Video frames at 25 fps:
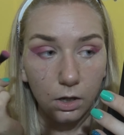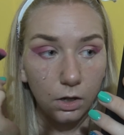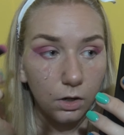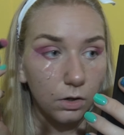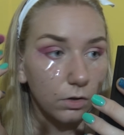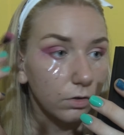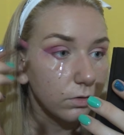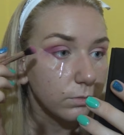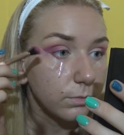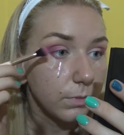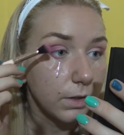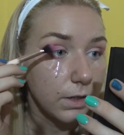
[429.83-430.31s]

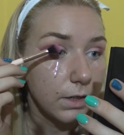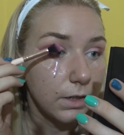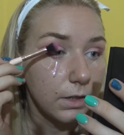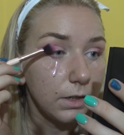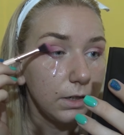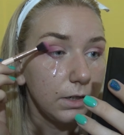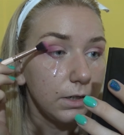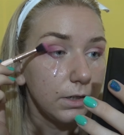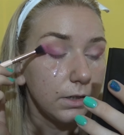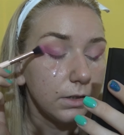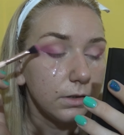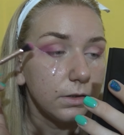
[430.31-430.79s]
on my
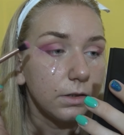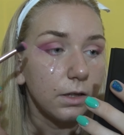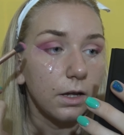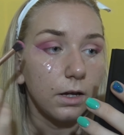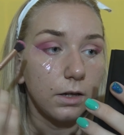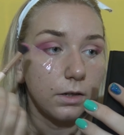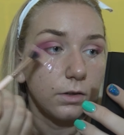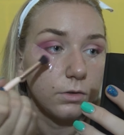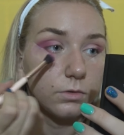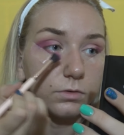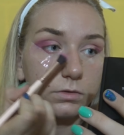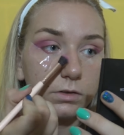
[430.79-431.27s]
lid, I
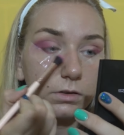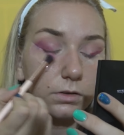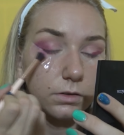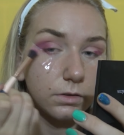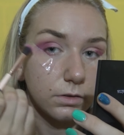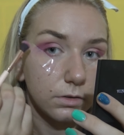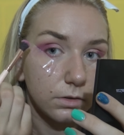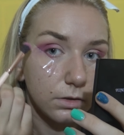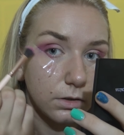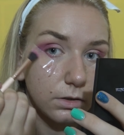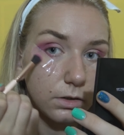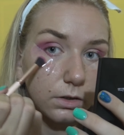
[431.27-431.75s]
use it
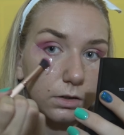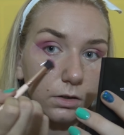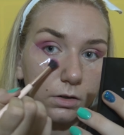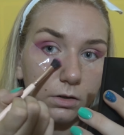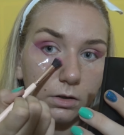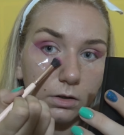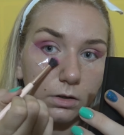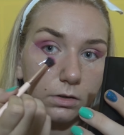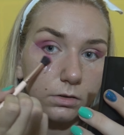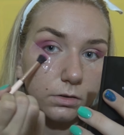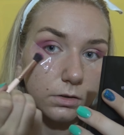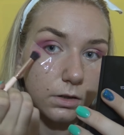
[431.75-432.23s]

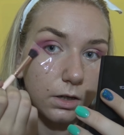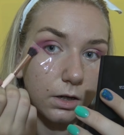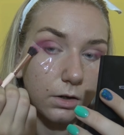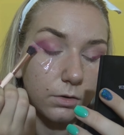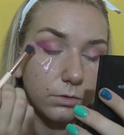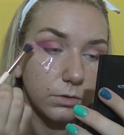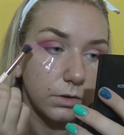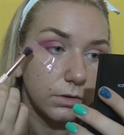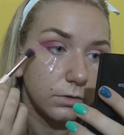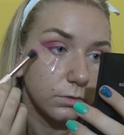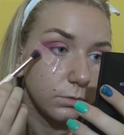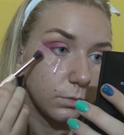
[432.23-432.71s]

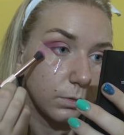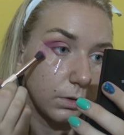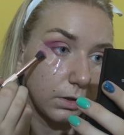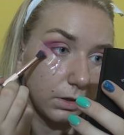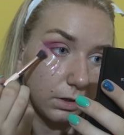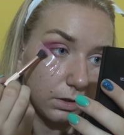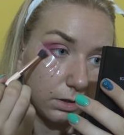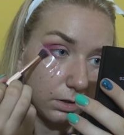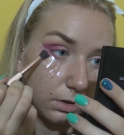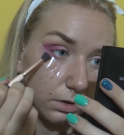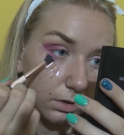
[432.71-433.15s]
down as well.